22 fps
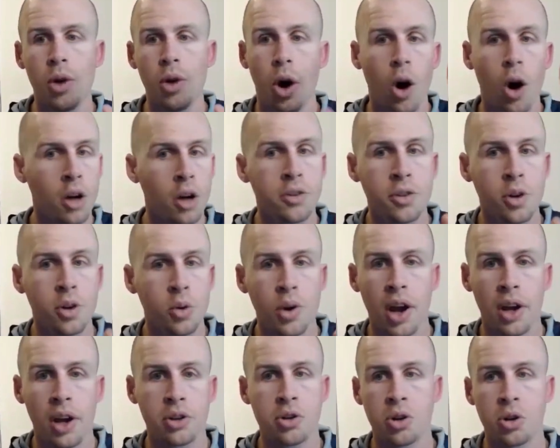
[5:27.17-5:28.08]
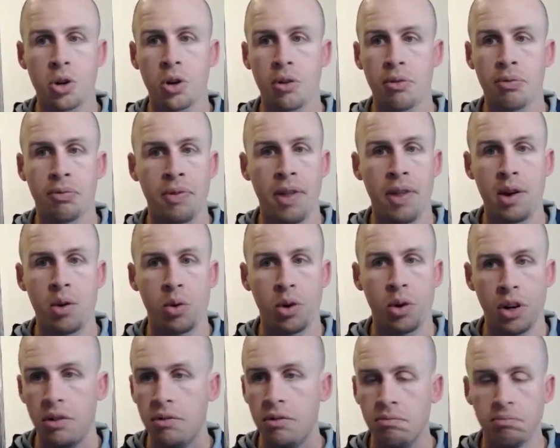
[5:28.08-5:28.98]
Also not sure if they
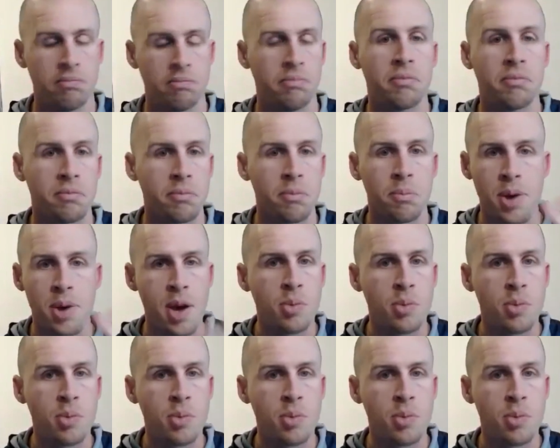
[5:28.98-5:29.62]
would be